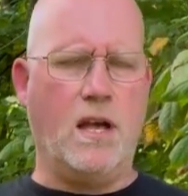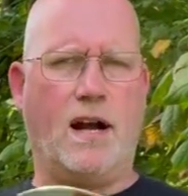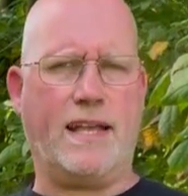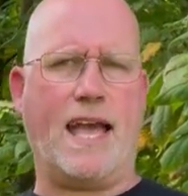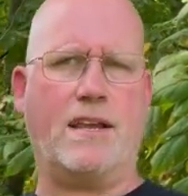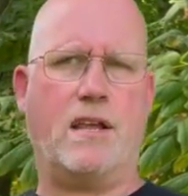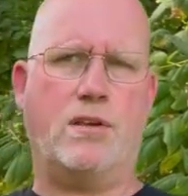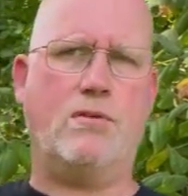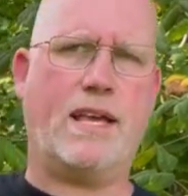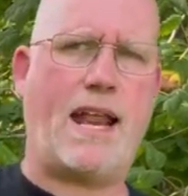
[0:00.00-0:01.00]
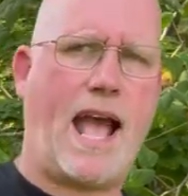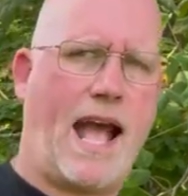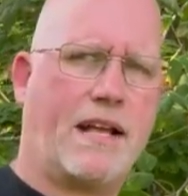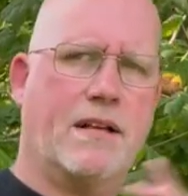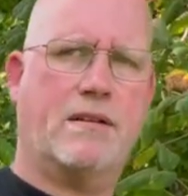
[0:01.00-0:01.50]
Again, you can
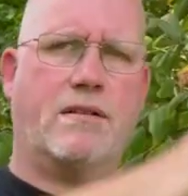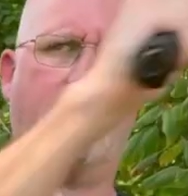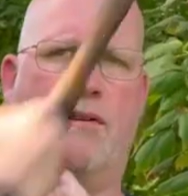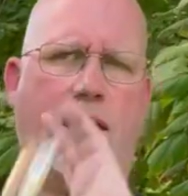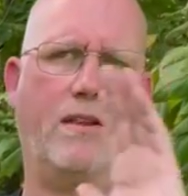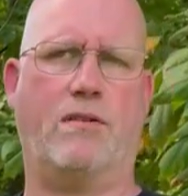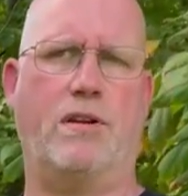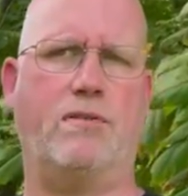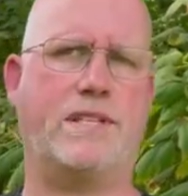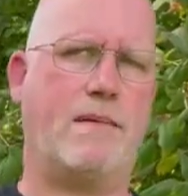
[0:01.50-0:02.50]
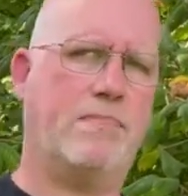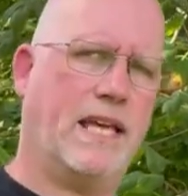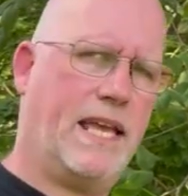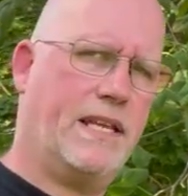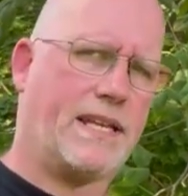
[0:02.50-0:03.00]
hack, all right? You can use that
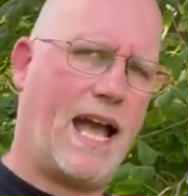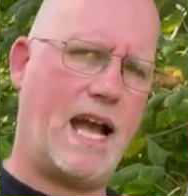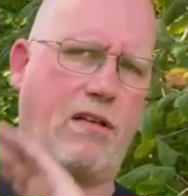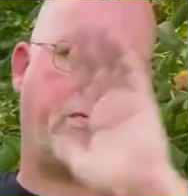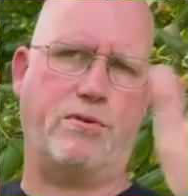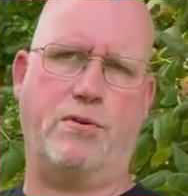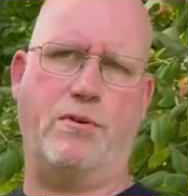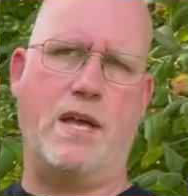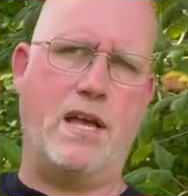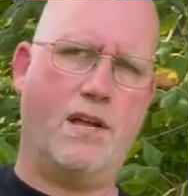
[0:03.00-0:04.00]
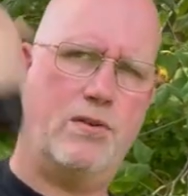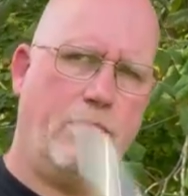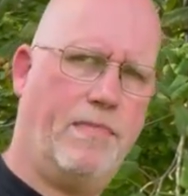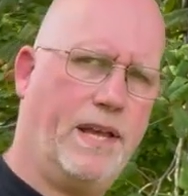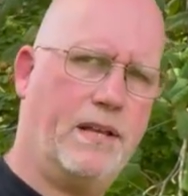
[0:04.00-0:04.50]
blade to hack through and do
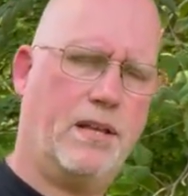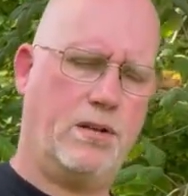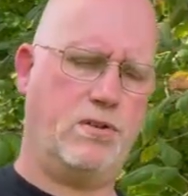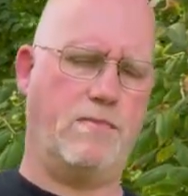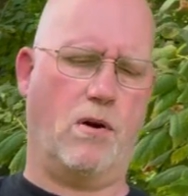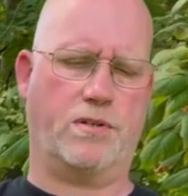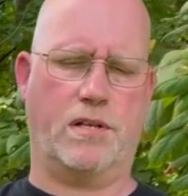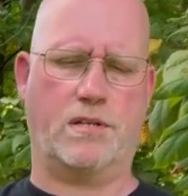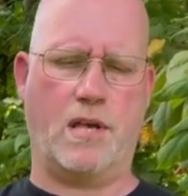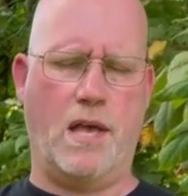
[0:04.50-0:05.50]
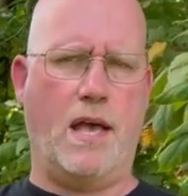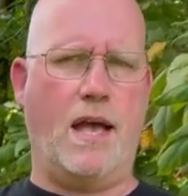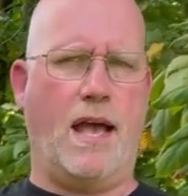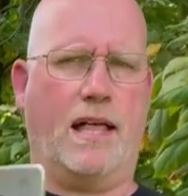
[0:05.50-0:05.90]
big, huge motions.